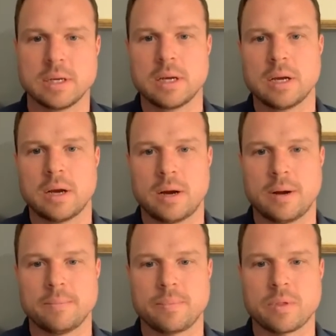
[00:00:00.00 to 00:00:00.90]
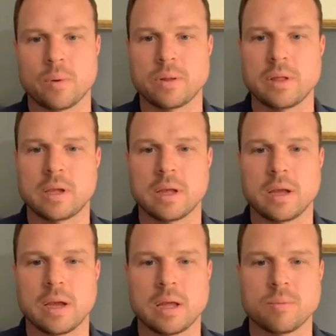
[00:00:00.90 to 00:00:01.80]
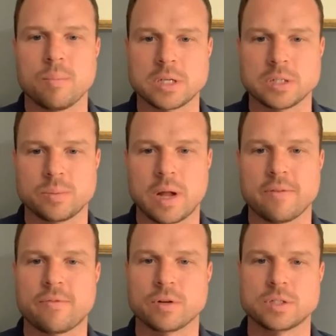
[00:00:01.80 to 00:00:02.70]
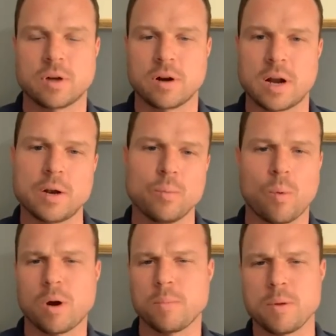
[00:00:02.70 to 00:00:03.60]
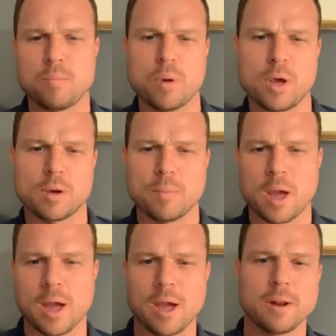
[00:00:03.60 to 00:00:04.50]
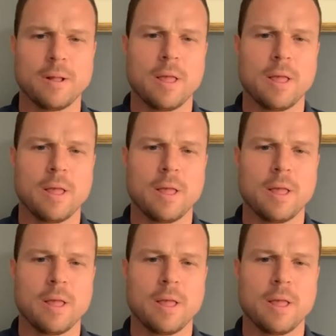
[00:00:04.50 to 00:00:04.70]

um, so i think as much as when I first started, I didn't want to be big, man.